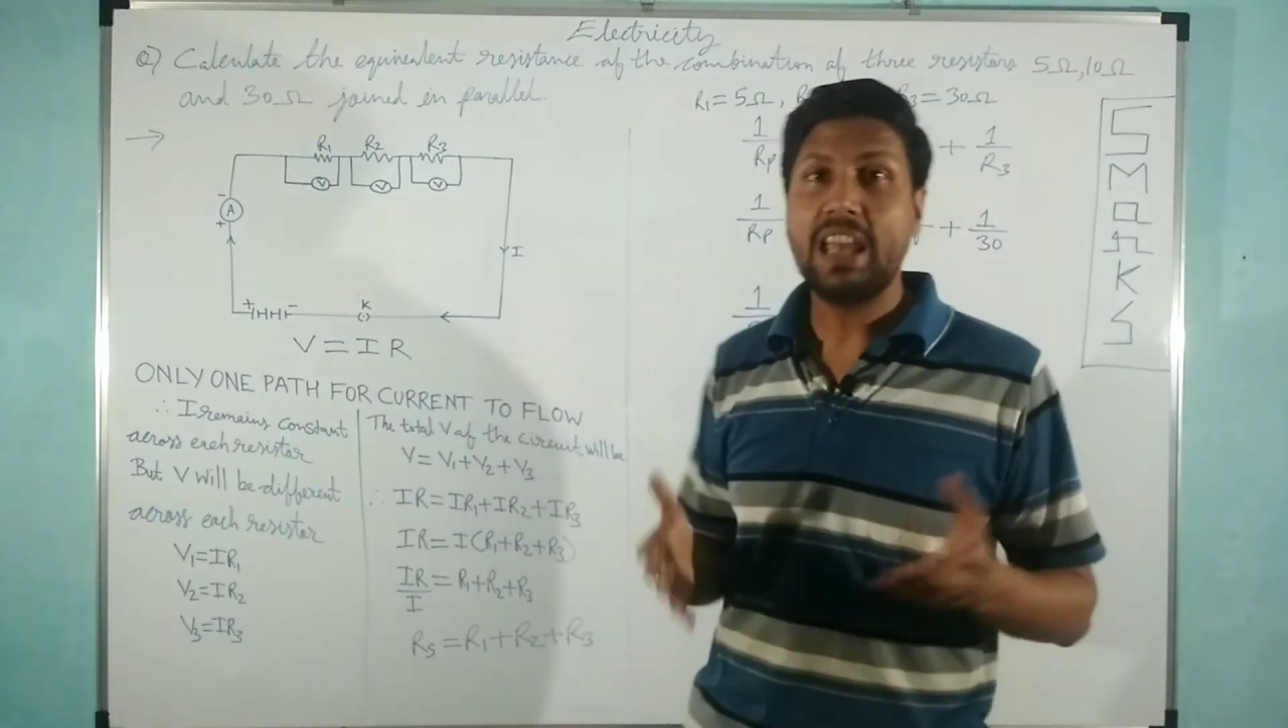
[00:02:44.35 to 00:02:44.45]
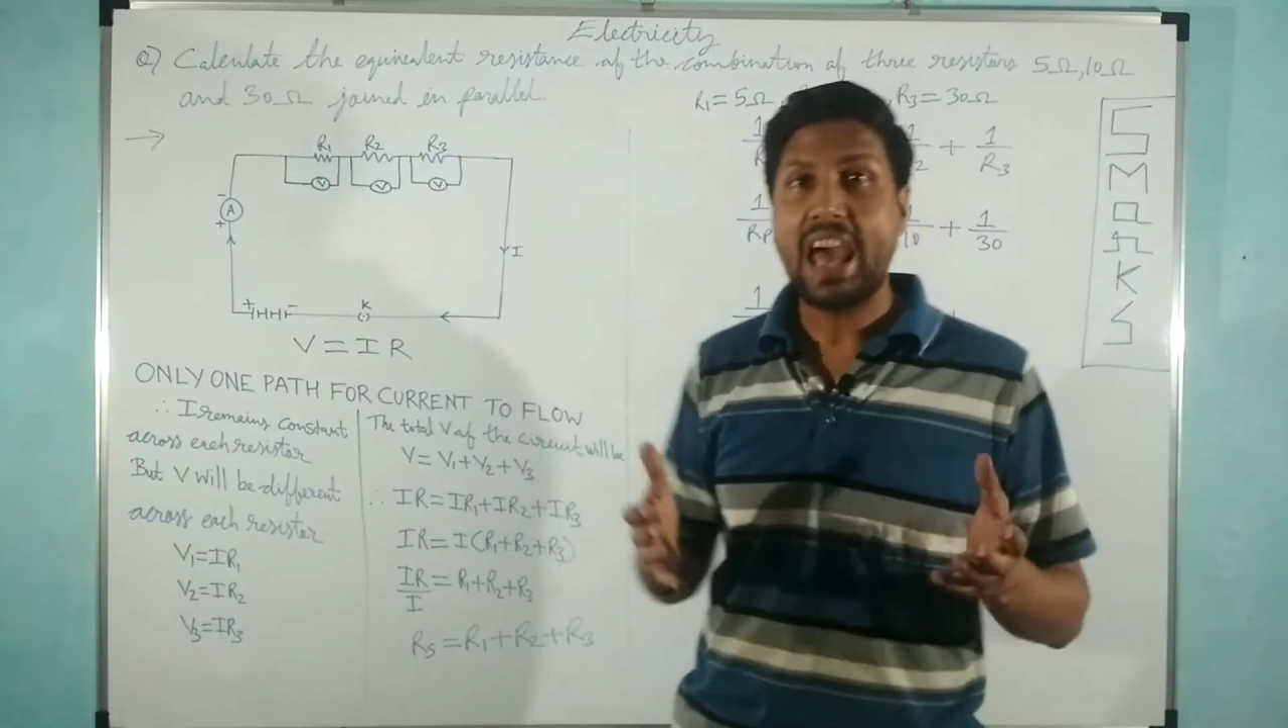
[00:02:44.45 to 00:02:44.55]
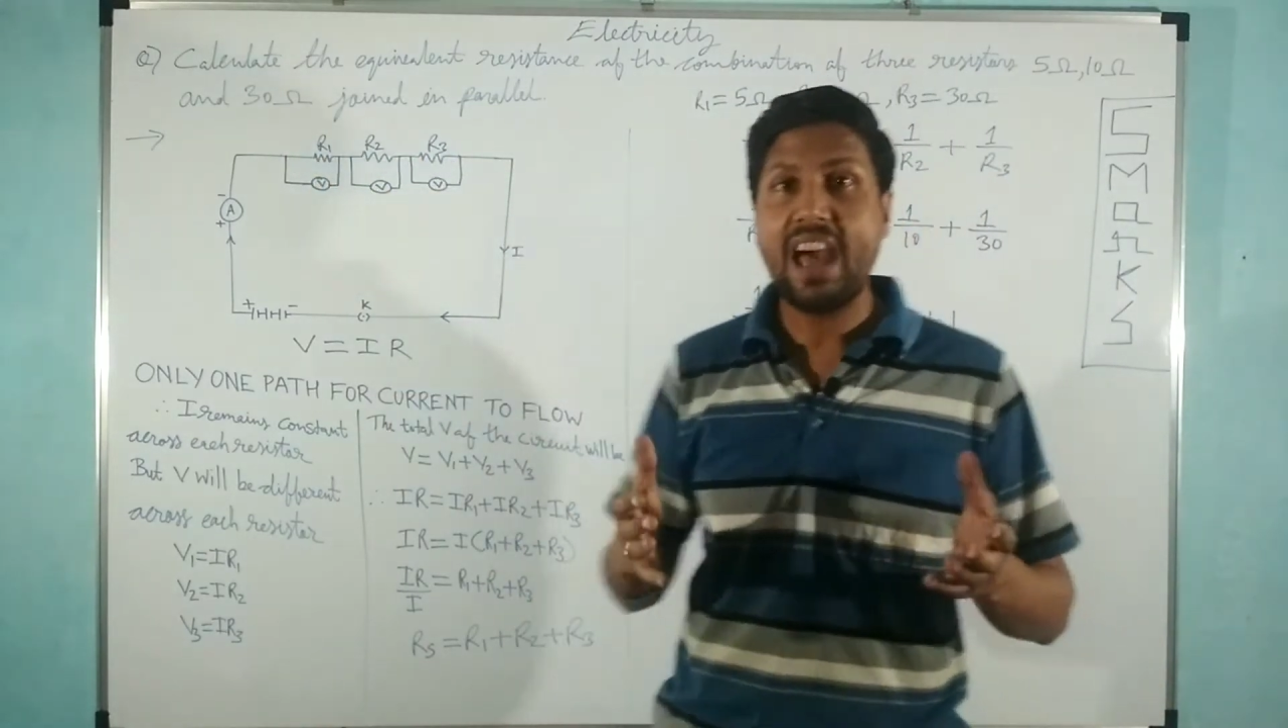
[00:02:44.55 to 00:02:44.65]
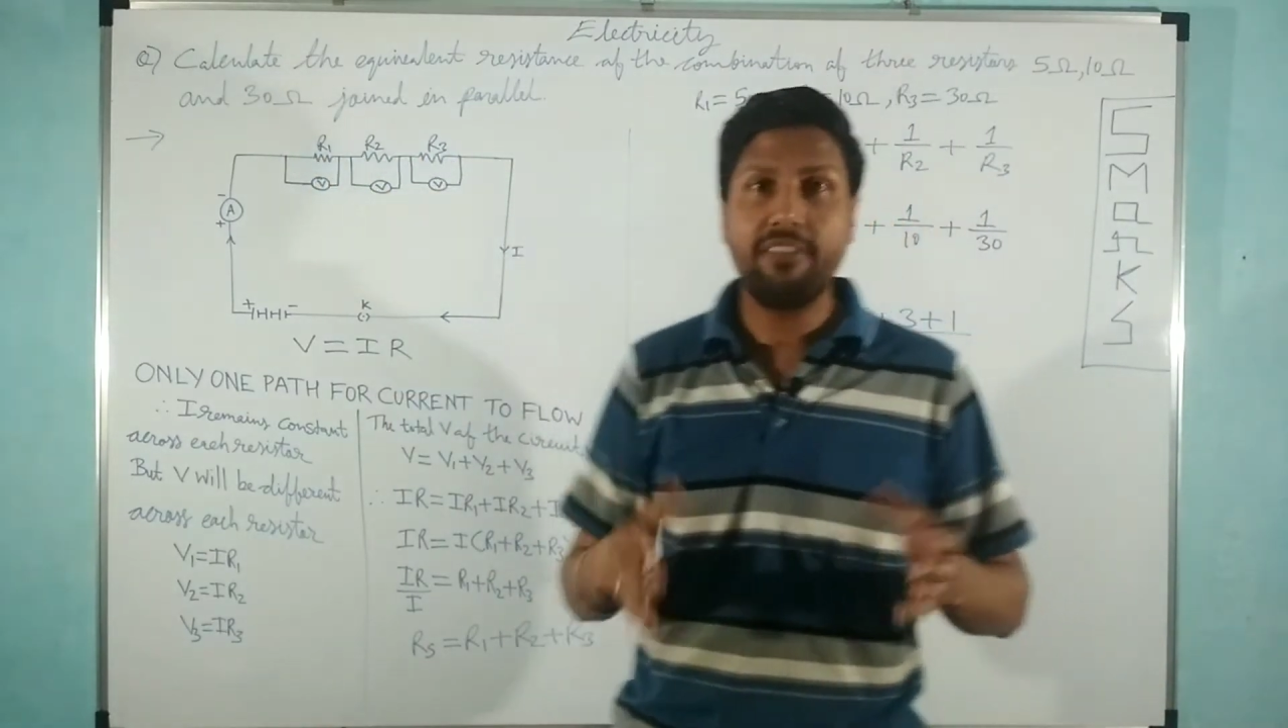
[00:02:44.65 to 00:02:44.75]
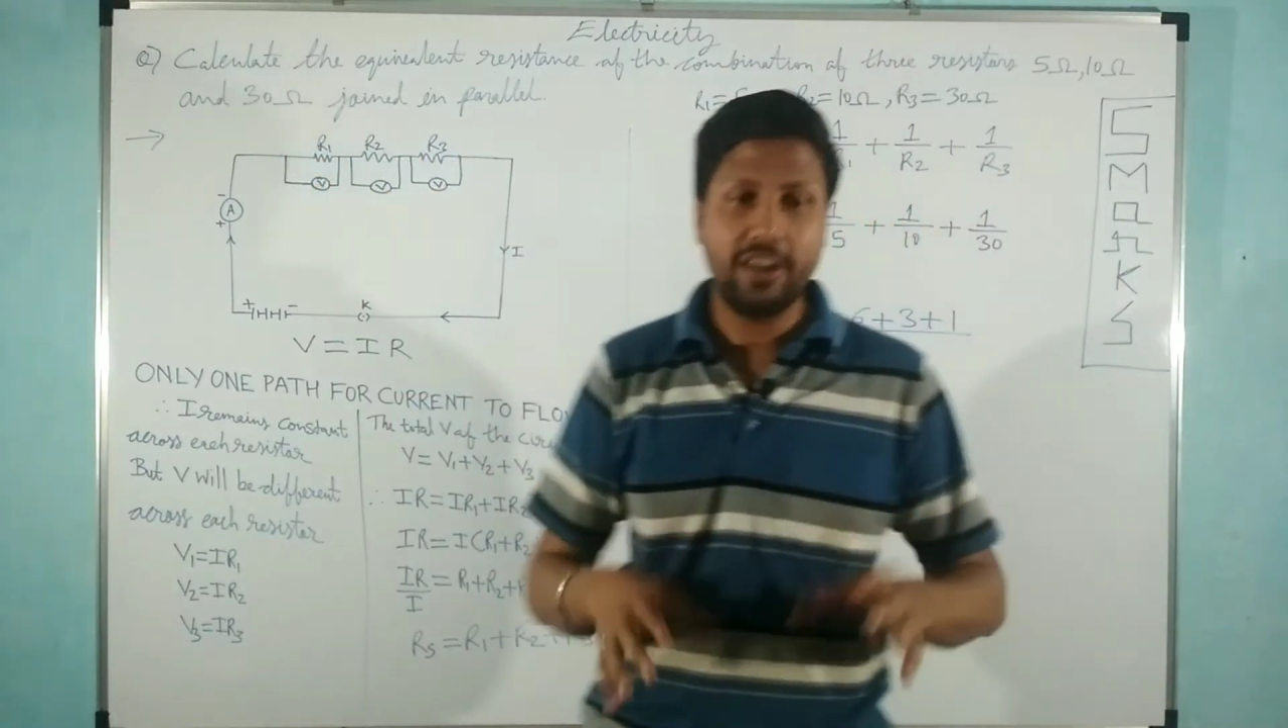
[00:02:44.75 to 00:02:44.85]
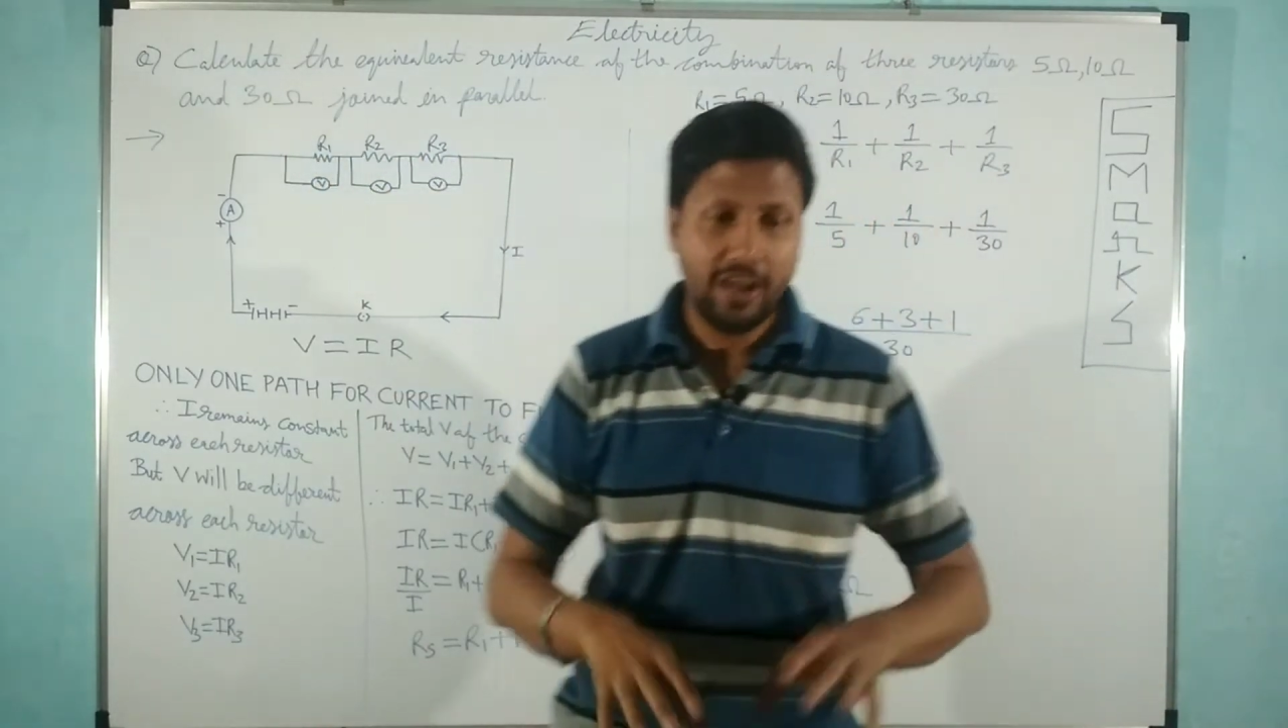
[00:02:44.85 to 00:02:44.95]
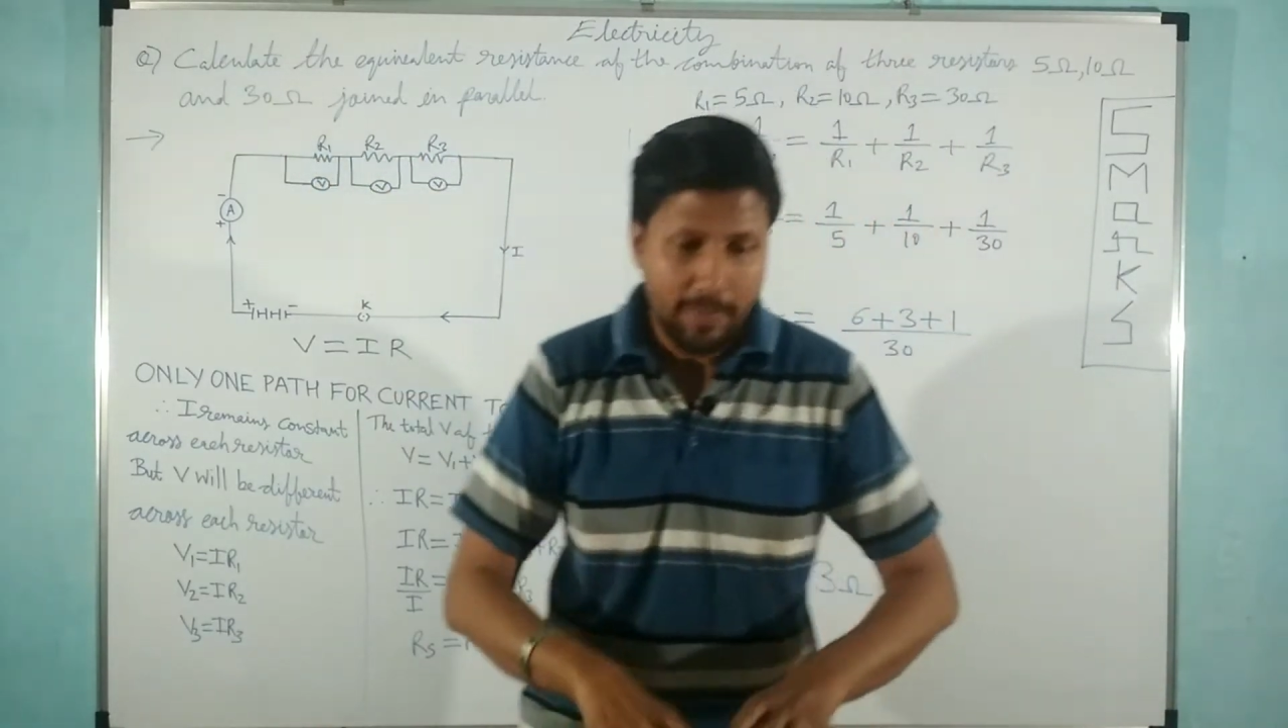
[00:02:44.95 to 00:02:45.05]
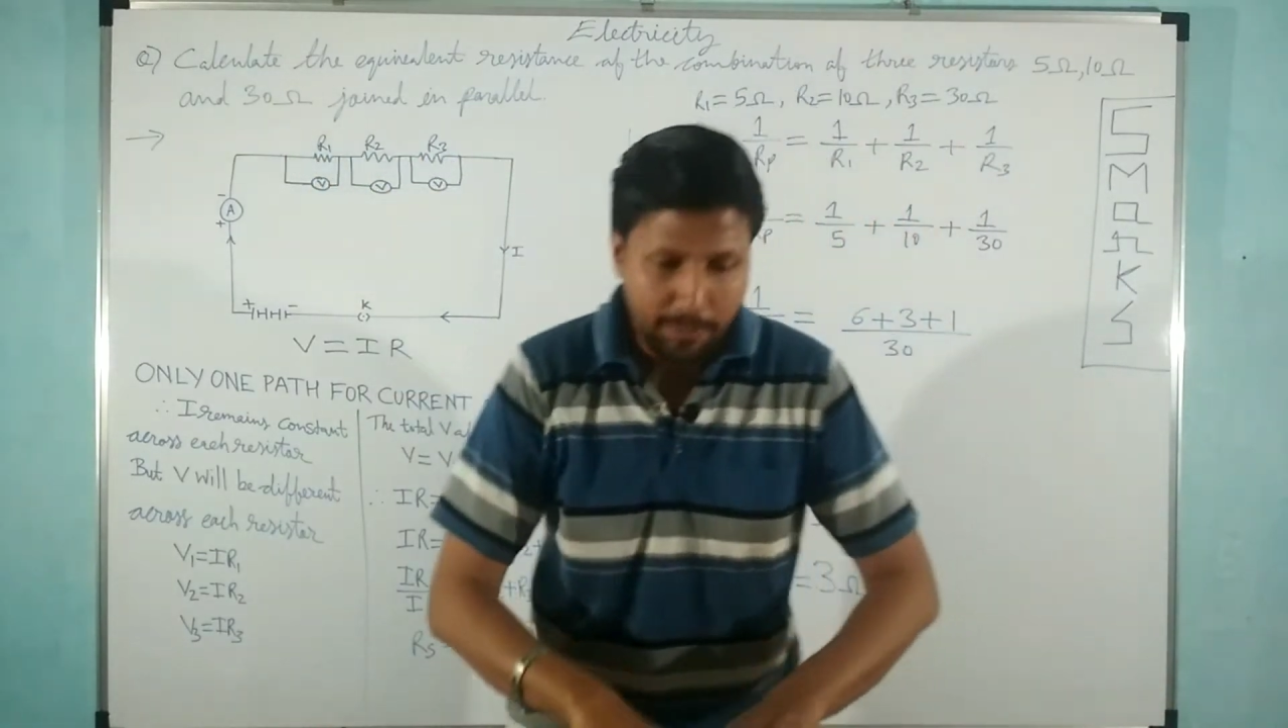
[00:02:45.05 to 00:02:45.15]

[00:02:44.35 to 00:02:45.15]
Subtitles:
have a